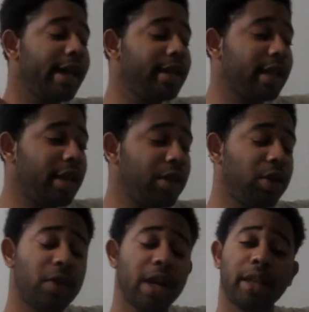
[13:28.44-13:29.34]
is how you
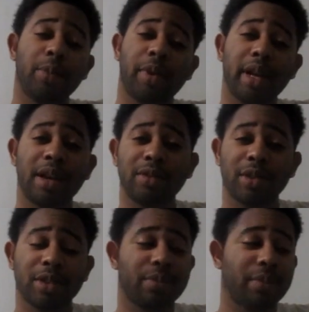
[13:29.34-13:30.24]
correctly
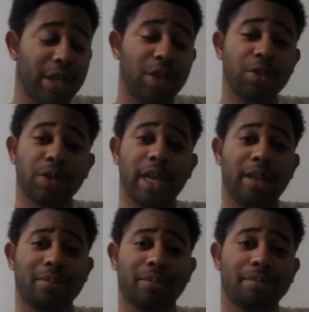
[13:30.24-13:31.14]
pronounce my
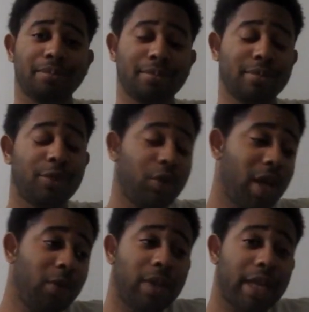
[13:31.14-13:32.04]
username for
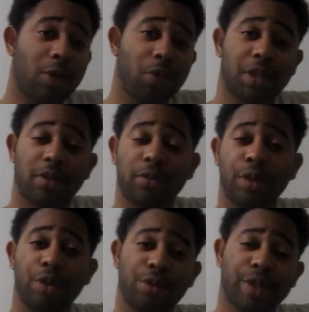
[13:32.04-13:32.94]
anyone that was
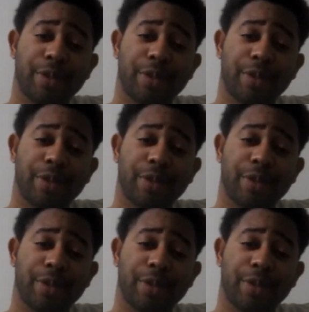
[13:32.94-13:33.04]
confused